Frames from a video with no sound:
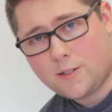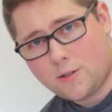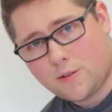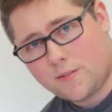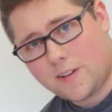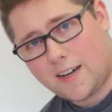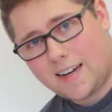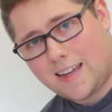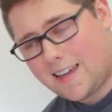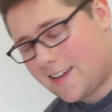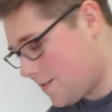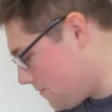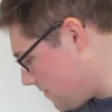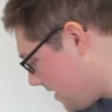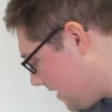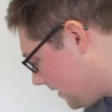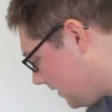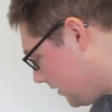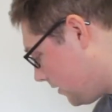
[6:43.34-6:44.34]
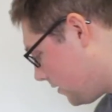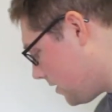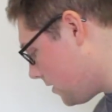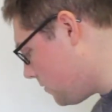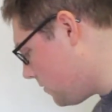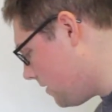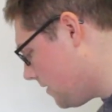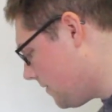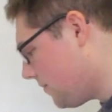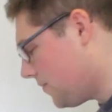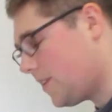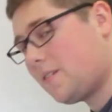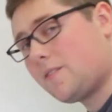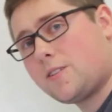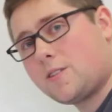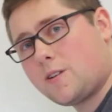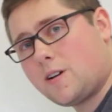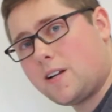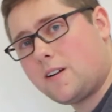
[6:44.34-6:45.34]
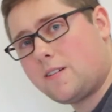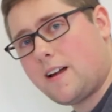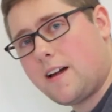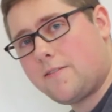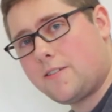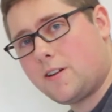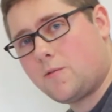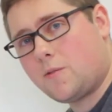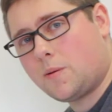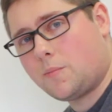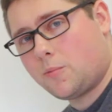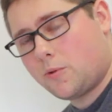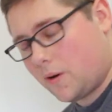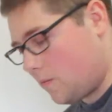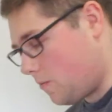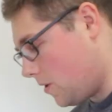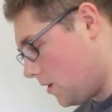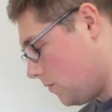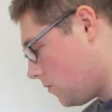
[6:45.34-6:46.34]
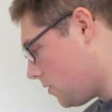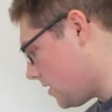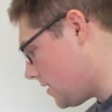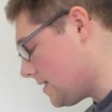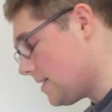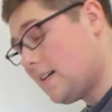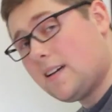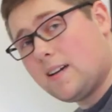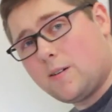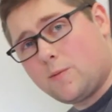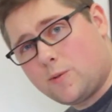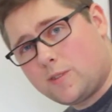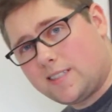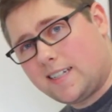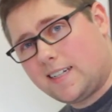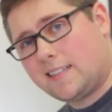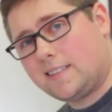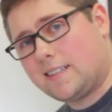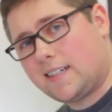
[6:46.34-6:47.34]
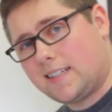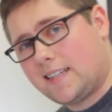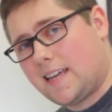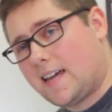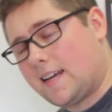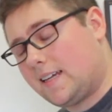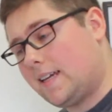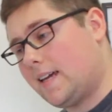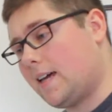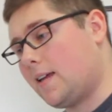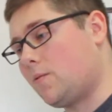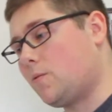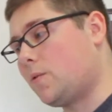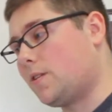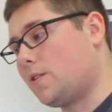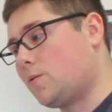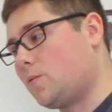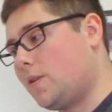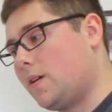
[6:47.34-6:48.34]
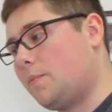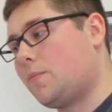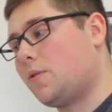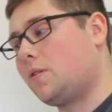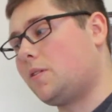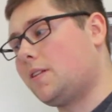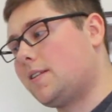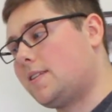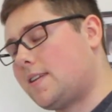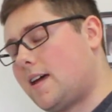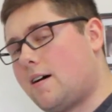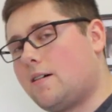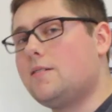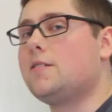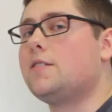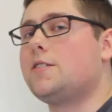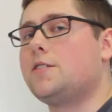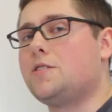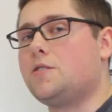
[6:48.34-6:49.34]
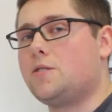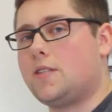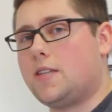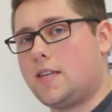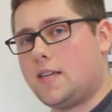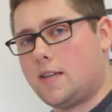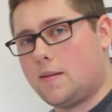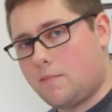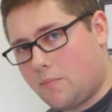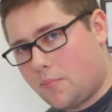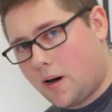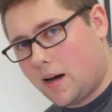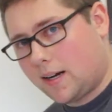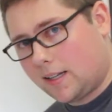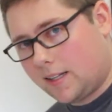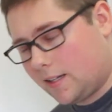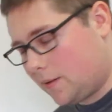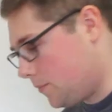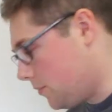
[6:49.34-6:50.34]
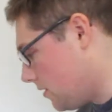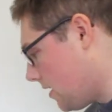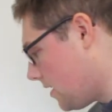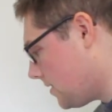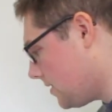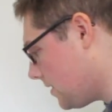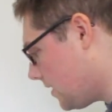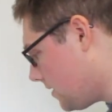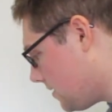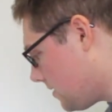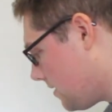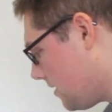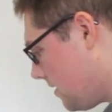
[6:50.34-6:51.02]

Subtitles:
So I've gone ahead and made a little note of the starting gravity of 1.11. We'll take a look at that again once we pull this out and do the bottling process.